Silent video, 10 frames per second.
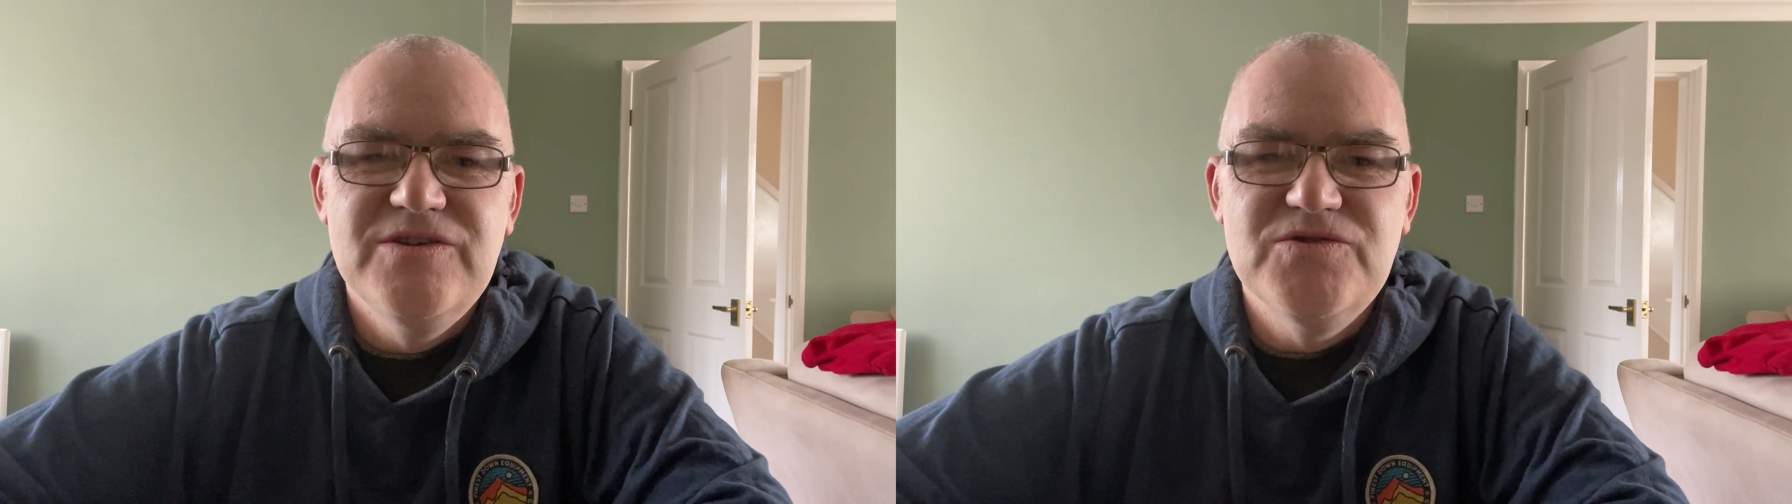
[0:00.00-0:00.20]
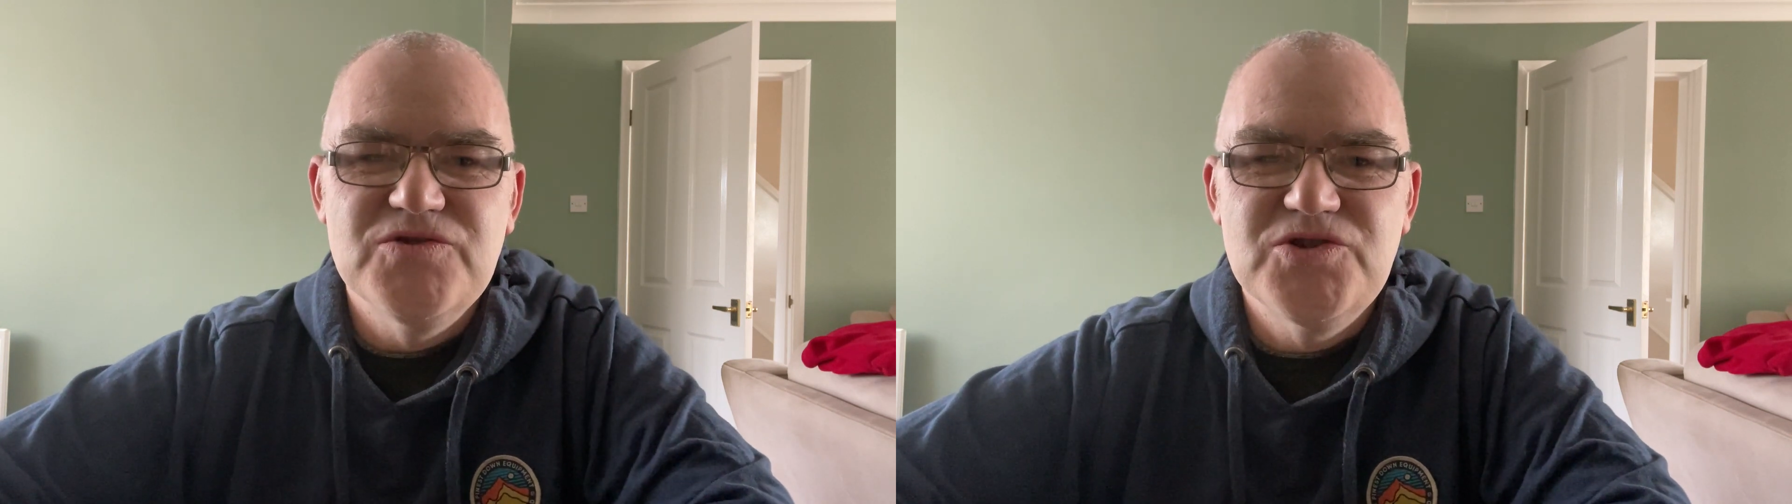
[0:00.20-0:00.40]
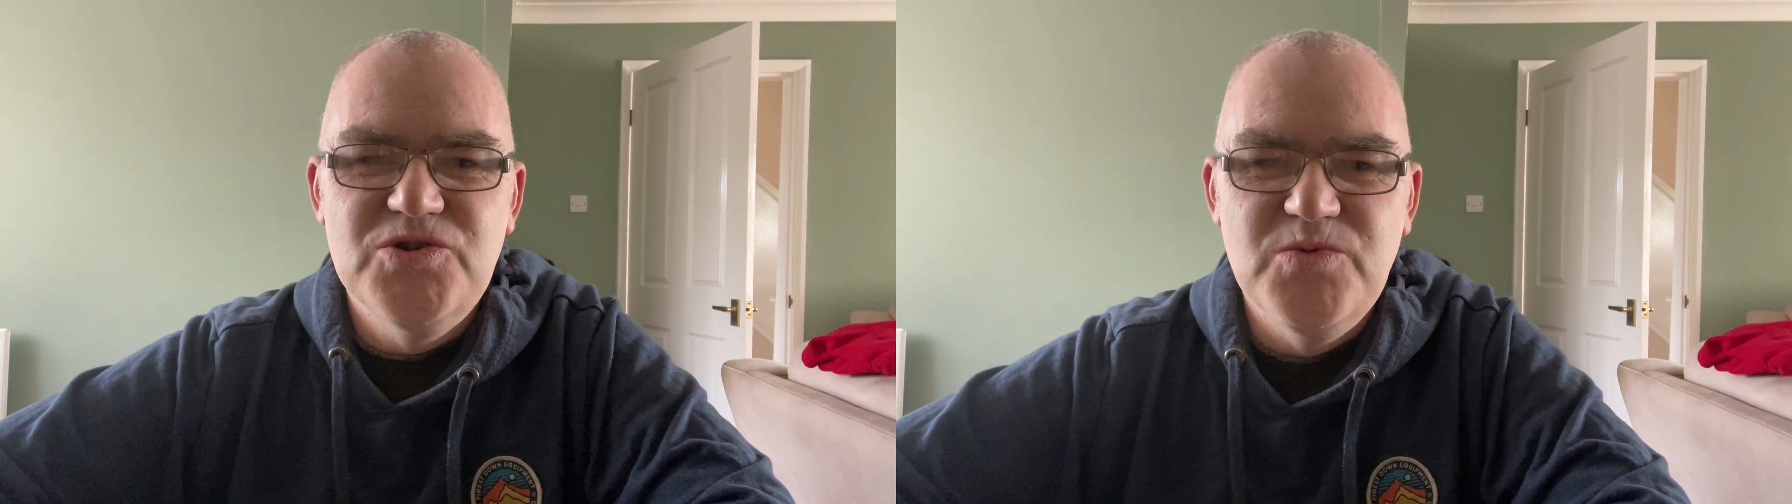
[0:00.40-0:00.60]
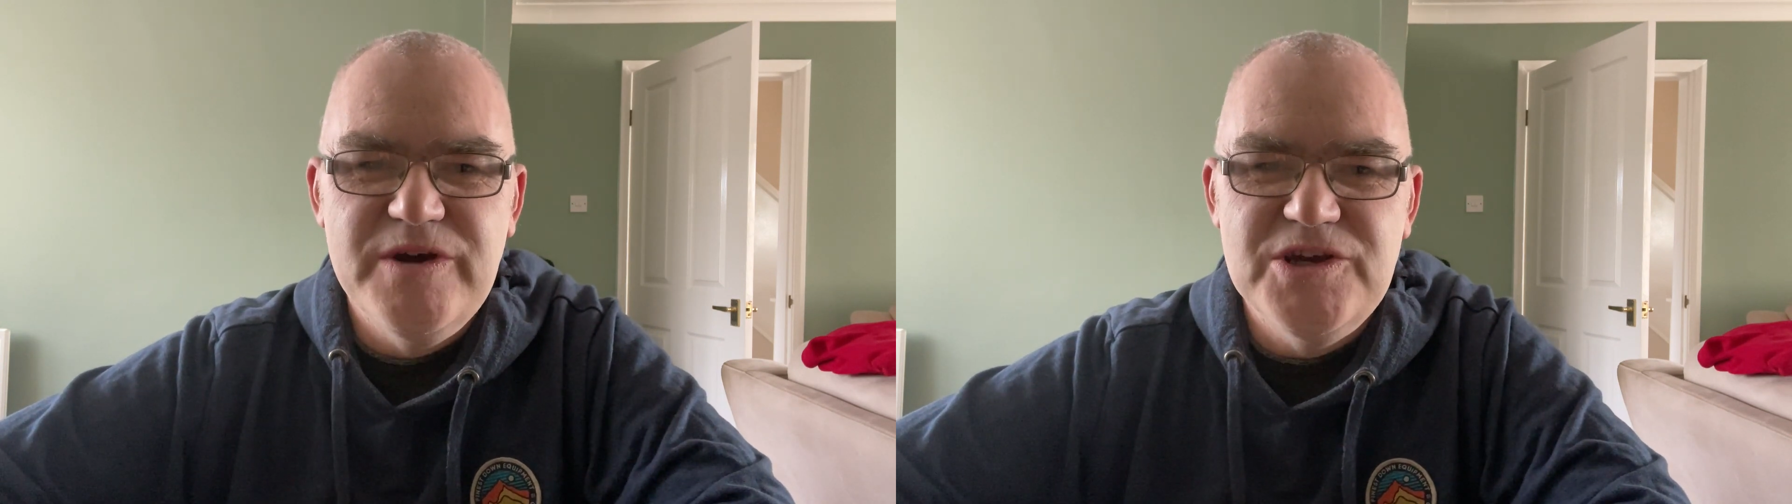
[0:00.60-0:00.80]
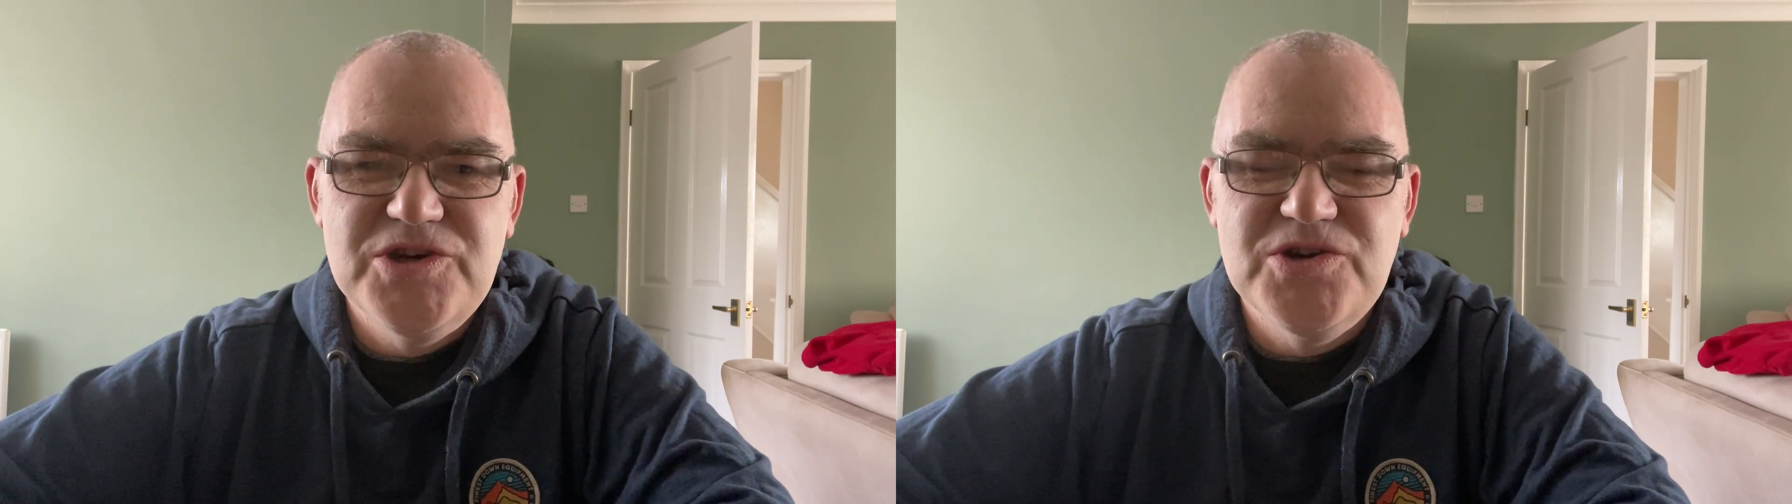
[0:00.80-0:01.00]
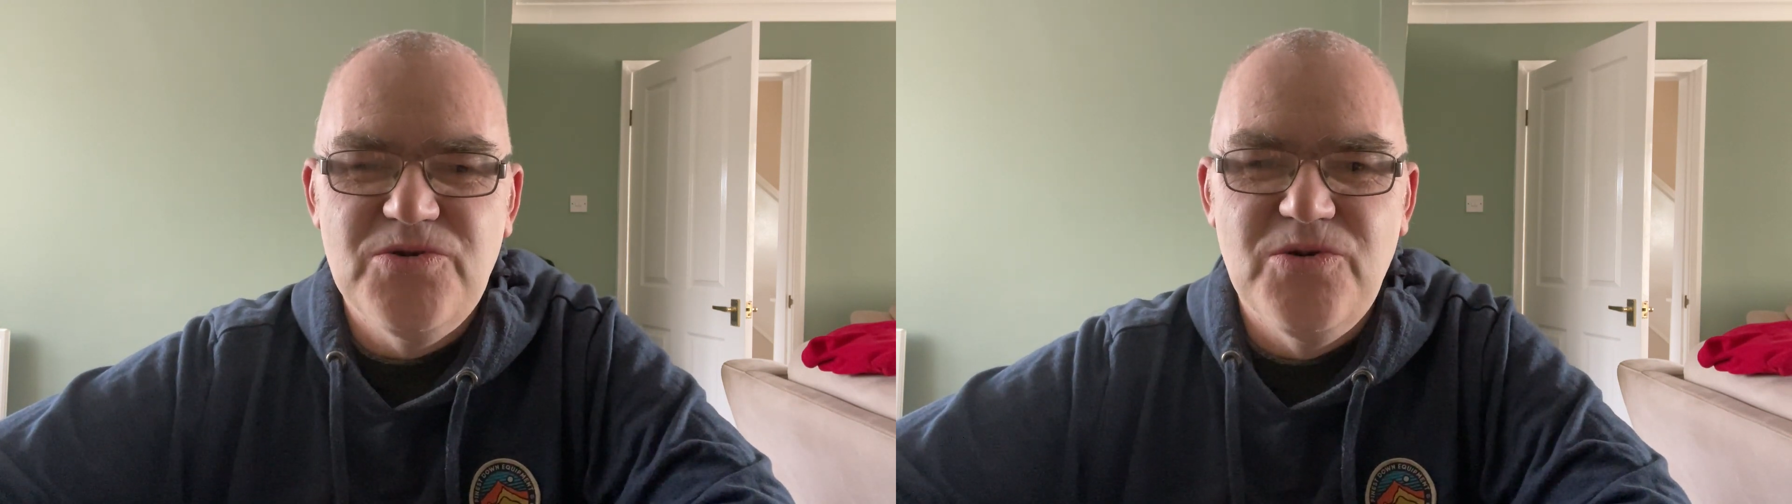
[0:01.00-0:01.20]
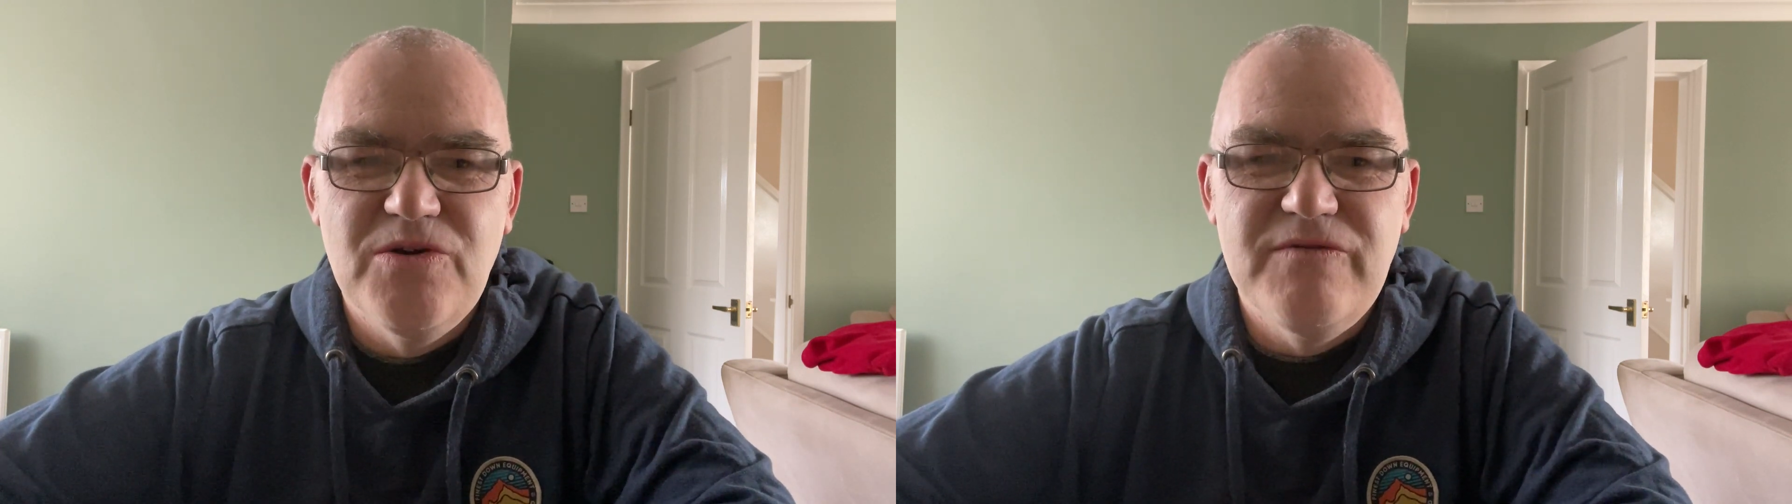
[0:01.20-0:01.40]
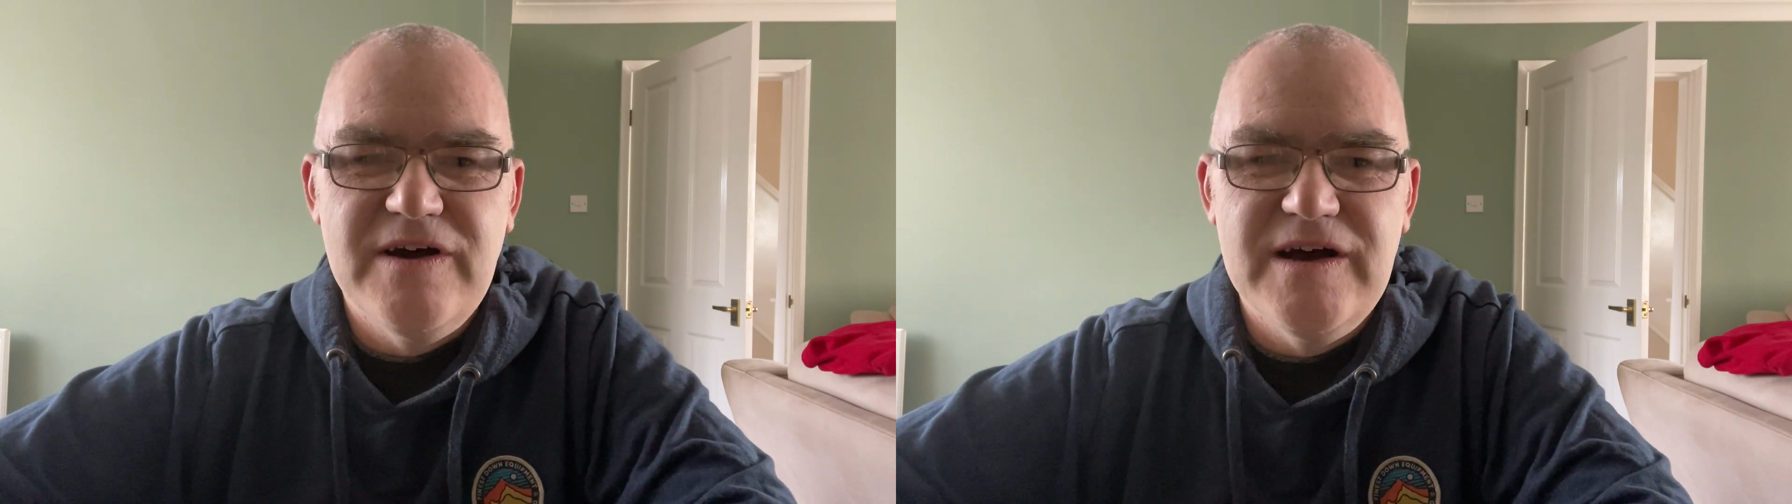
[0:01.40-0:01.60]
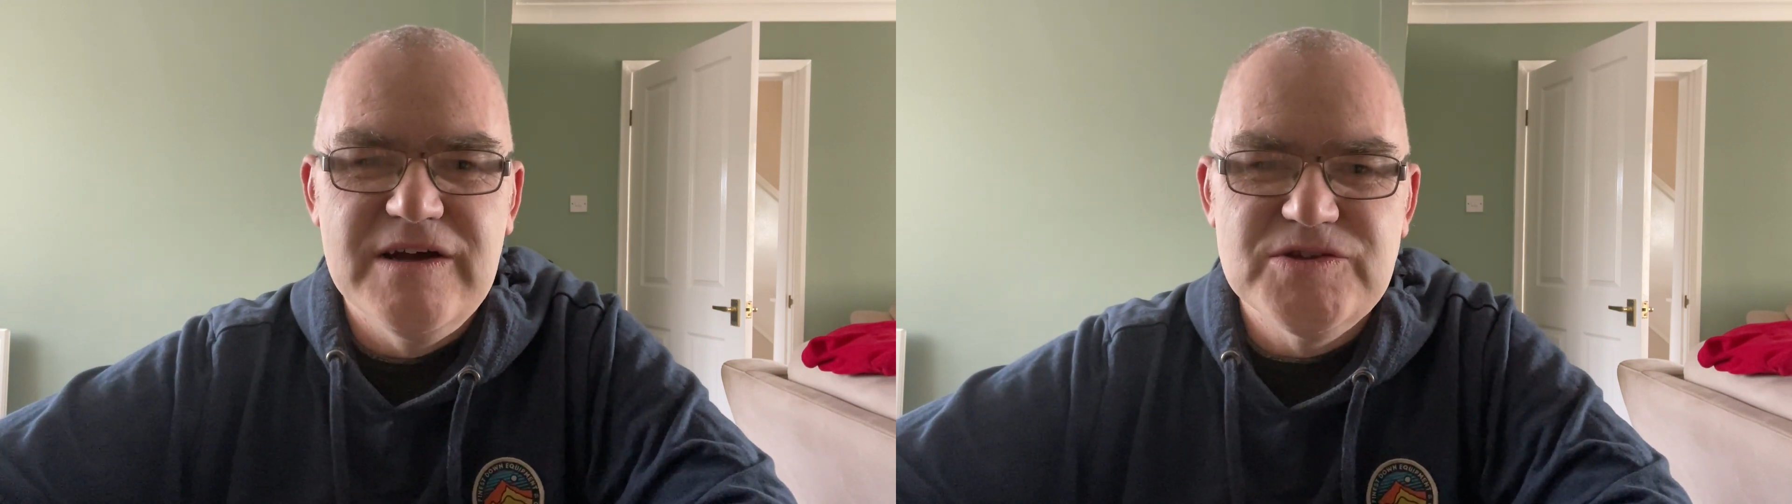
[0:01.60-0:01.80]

just to wish all of our